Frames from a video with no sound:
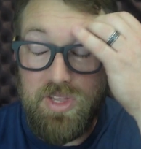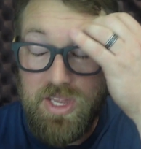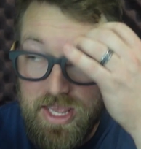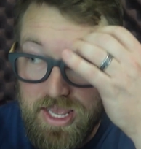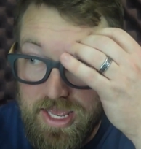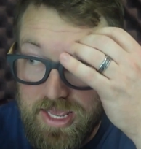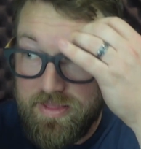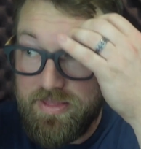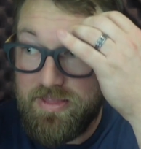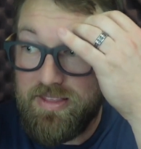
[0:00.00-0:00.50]

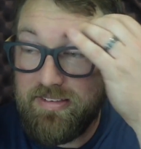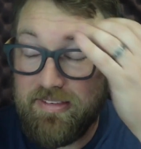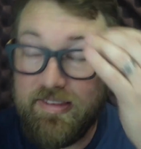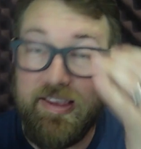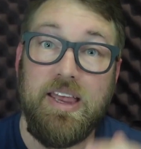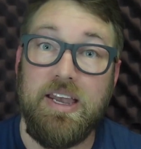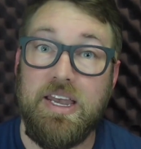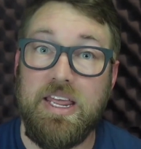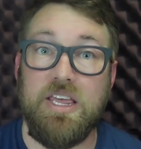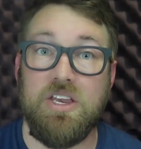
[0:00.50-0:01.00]
in the
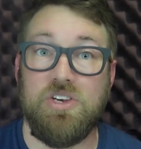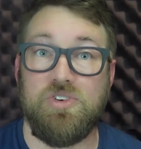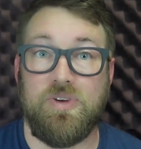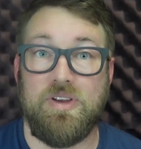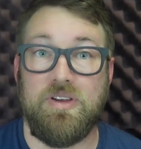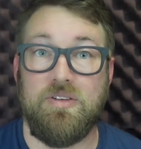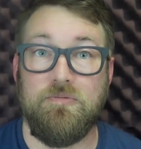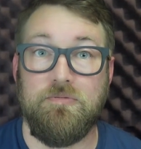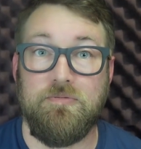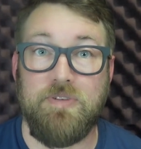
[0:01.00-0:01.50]

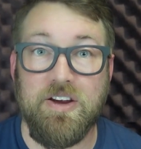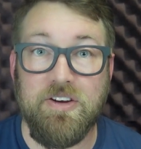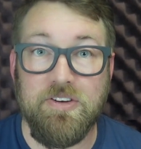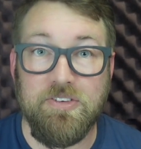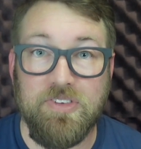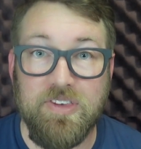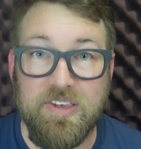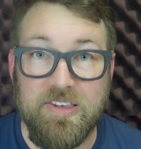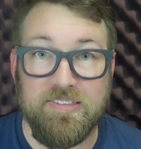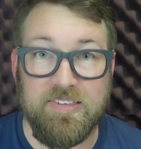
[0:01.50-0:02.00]
Sanhedrin.
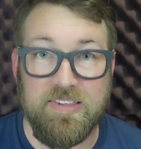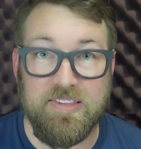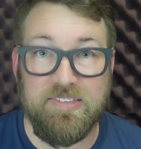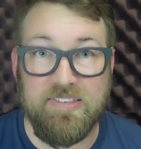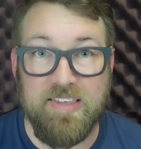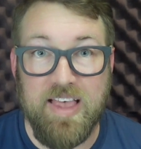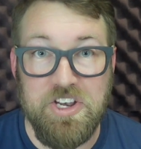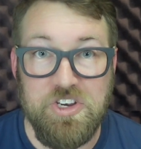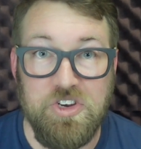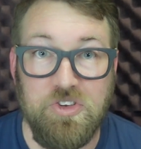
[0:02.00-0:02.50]
Pharisees and
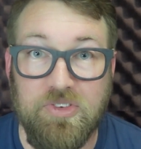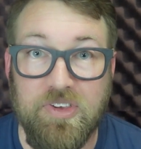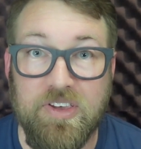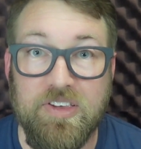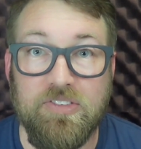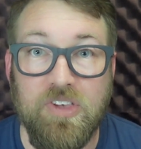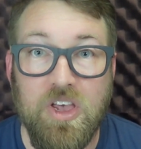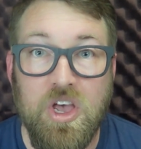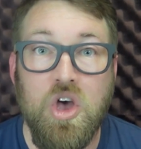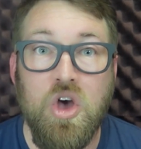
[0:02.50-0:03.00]

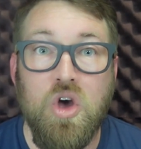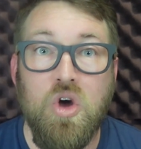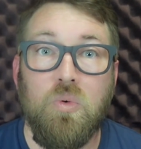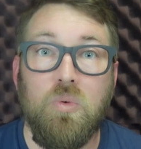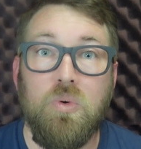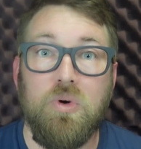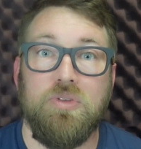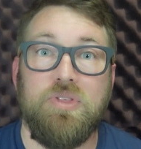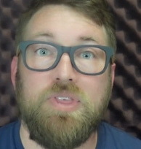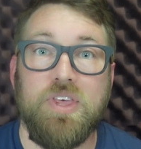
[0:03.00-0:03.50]
Sadducees
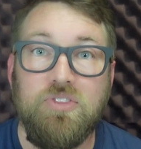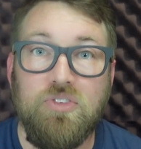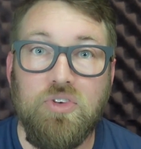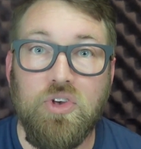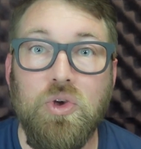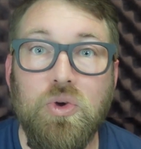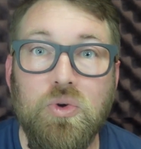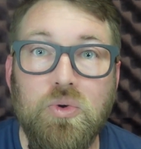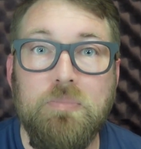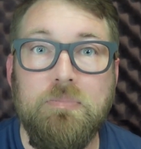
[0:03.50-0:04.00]
were the
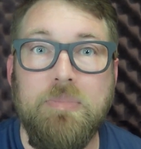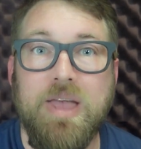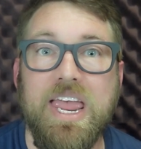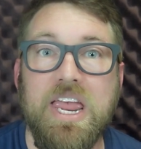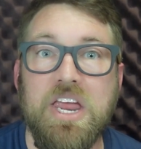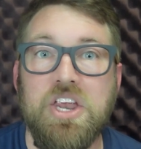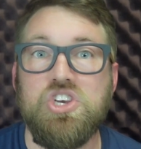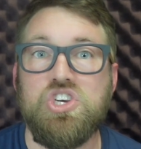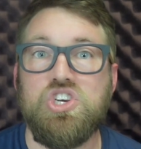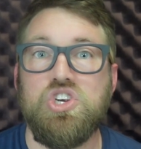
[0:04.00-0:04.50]
two
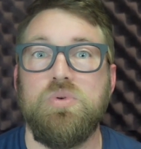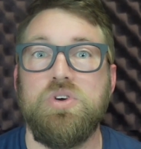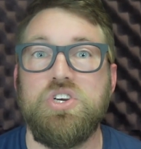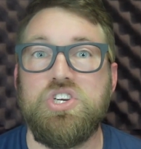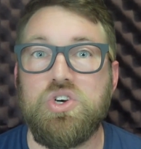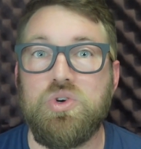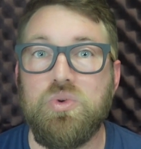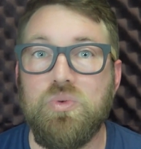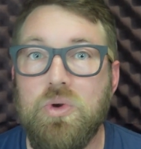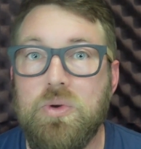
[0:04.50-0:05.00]
main
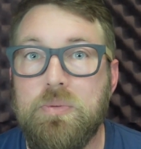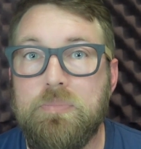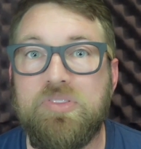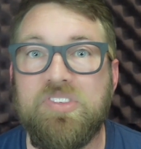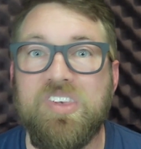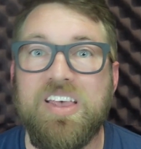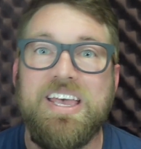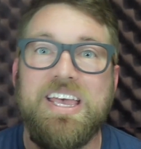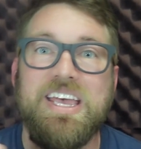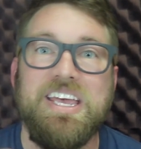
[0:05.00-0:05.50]
Jewish
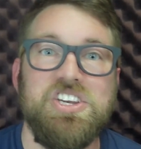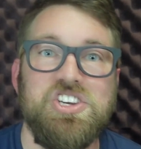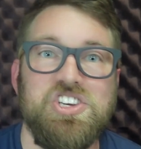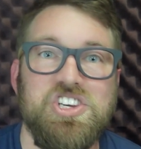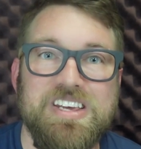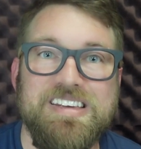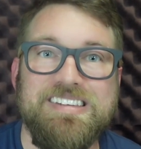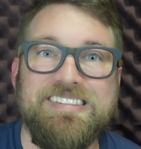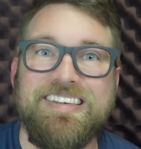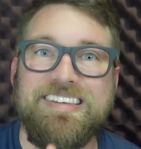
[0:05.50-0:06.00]
groups in
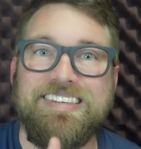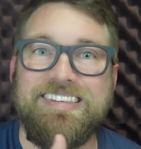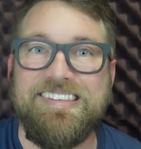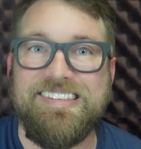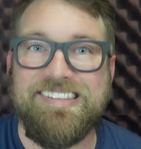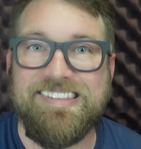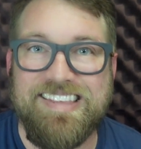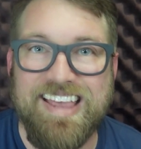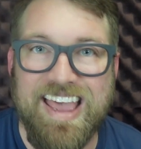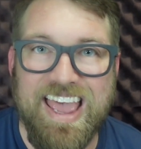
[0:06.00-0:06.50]

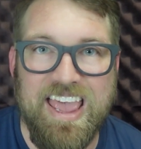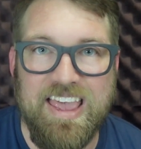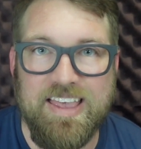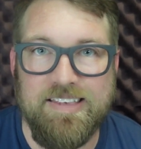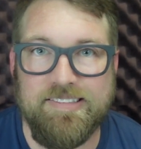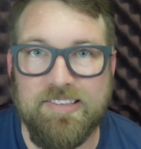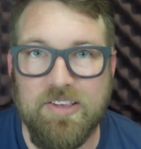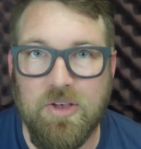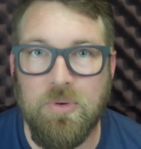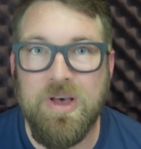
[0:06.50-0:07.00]
Jesus's day.
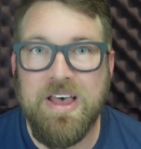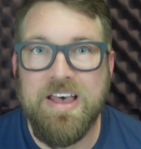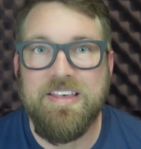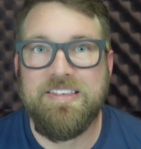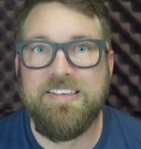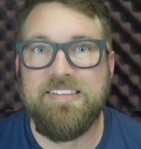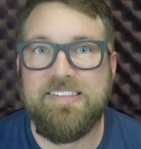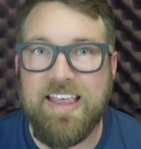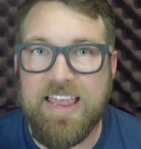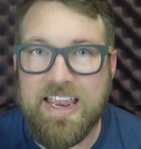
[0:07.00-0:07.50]
So
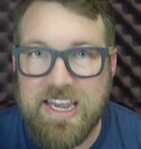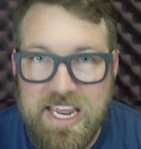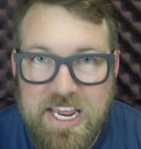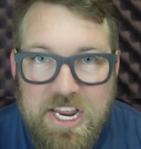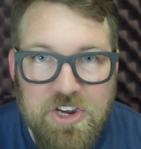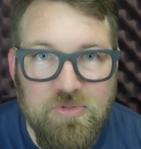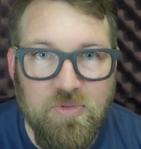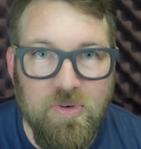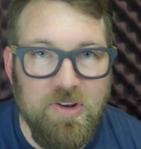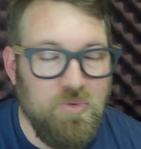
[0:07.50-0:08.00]
the
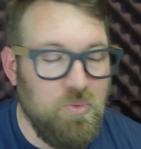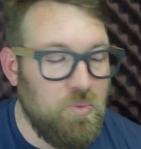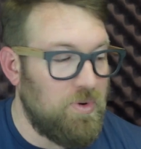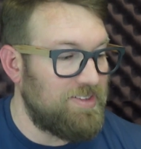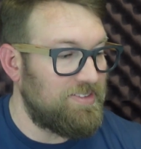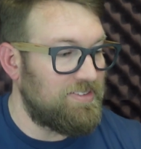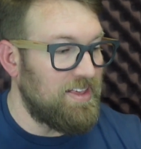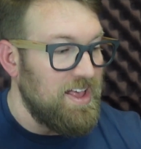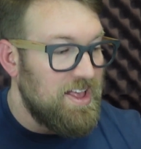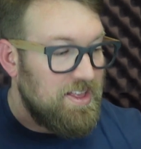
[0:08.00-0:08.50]
Sanhedrin
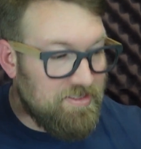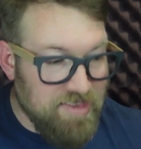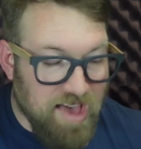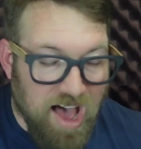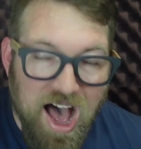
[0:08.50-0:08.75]
was the